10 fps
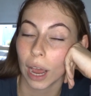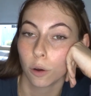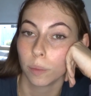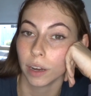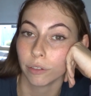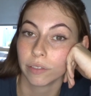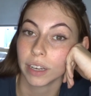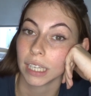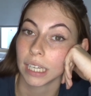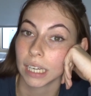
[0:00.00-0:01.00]
I will be
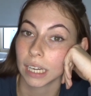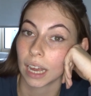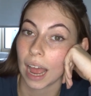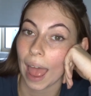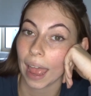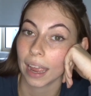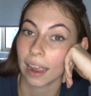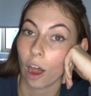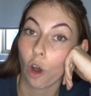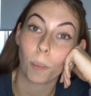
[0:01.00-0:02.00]
revealing a
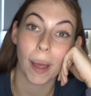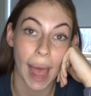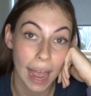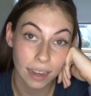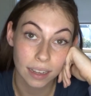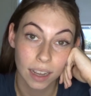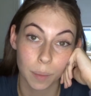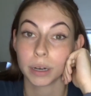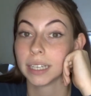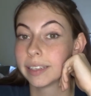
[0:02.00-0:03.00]
whole pack, a
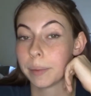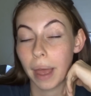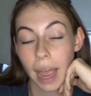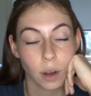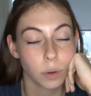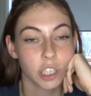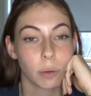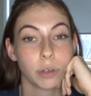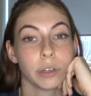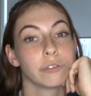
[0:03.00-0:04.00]
preset pack, which I'll
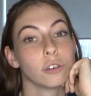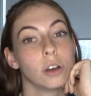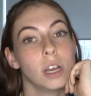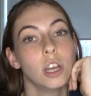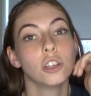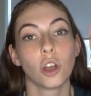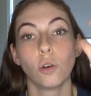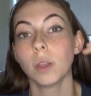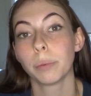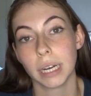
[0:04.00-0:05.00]
be doing for, so
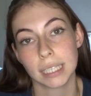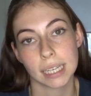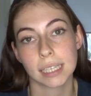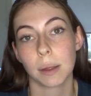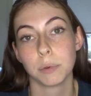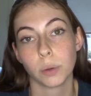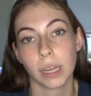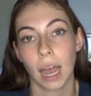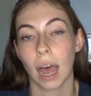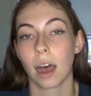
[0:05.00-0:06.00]
all the presets that I'm
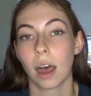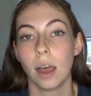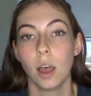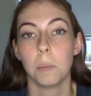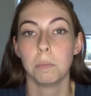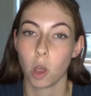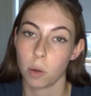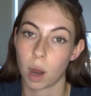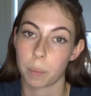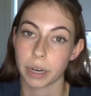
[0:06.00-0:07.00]
doing are
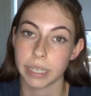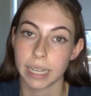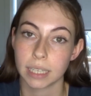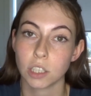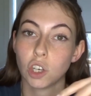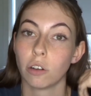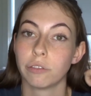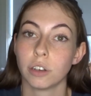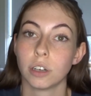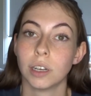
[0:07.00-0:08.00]
mobile presets, not
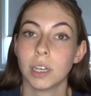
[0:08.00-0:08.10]
for